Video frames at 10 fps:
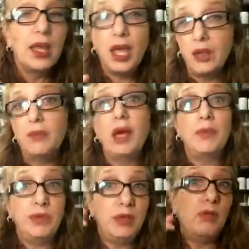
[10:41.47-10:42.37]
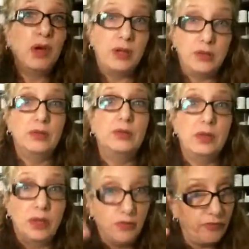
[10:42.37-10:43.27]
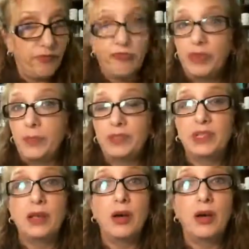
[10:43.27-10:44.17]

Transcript: and might be what, you know, flips the